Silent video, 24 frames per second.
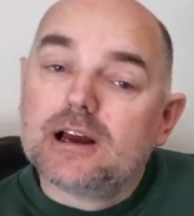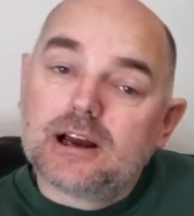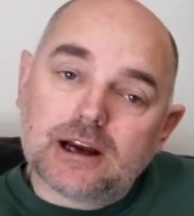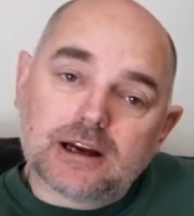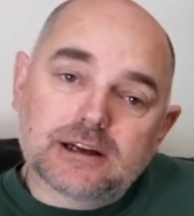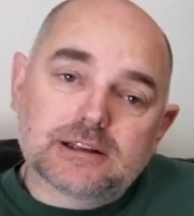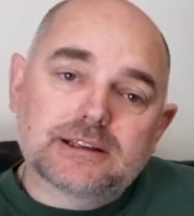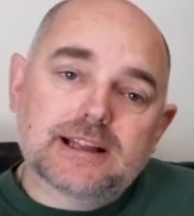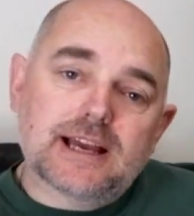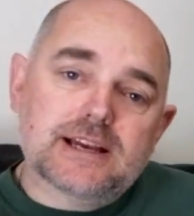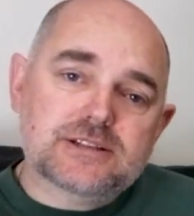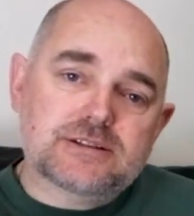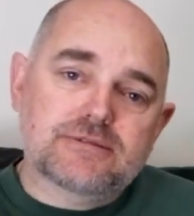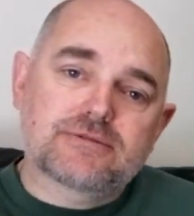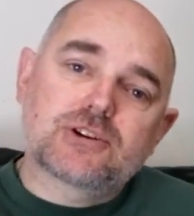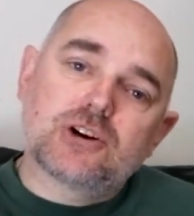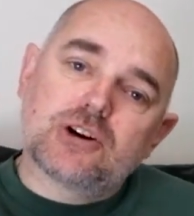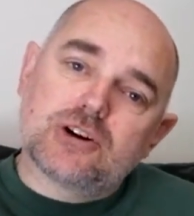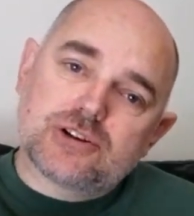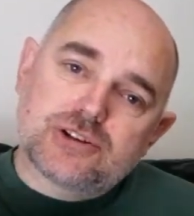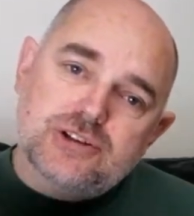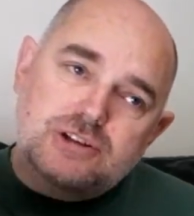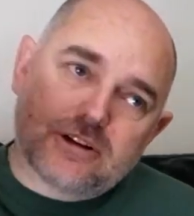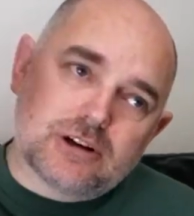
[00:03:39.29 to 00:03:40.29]
unless, of
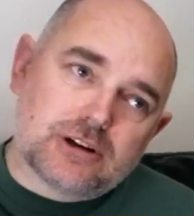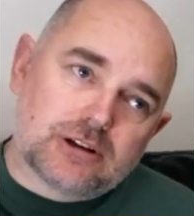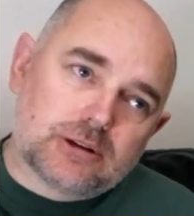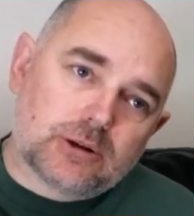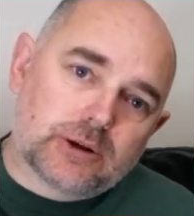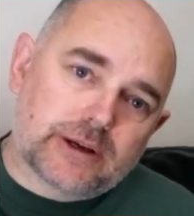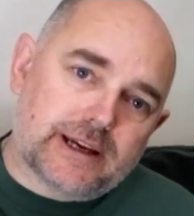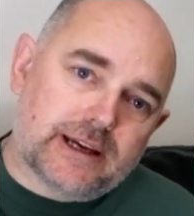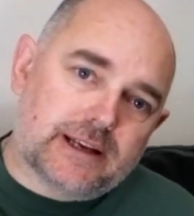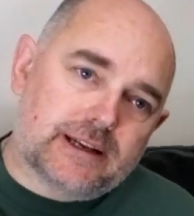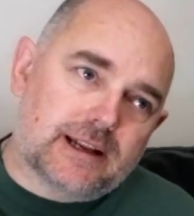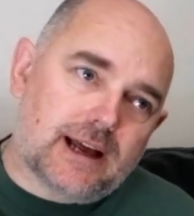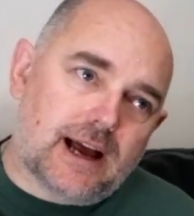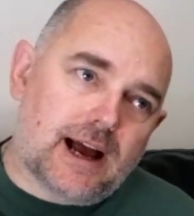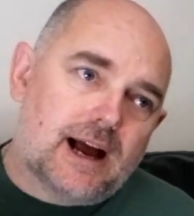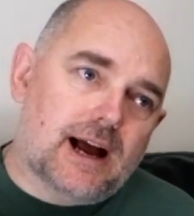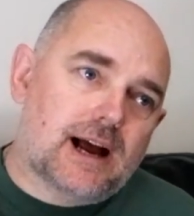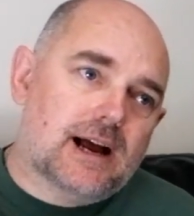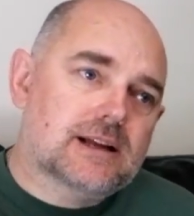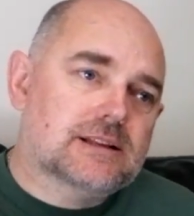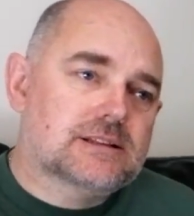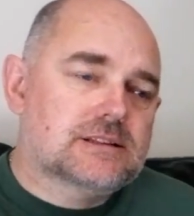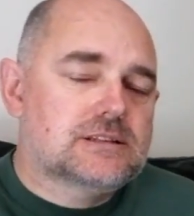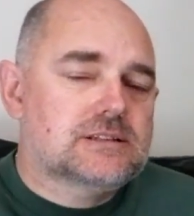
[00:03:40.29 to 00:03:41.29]
course, you're looking
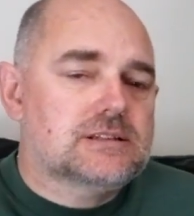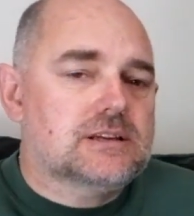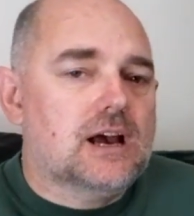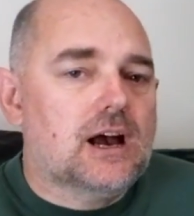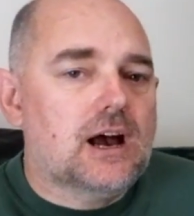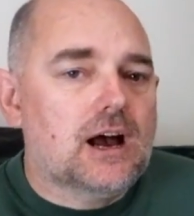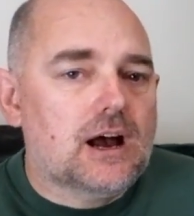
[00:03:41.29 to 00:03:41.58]
at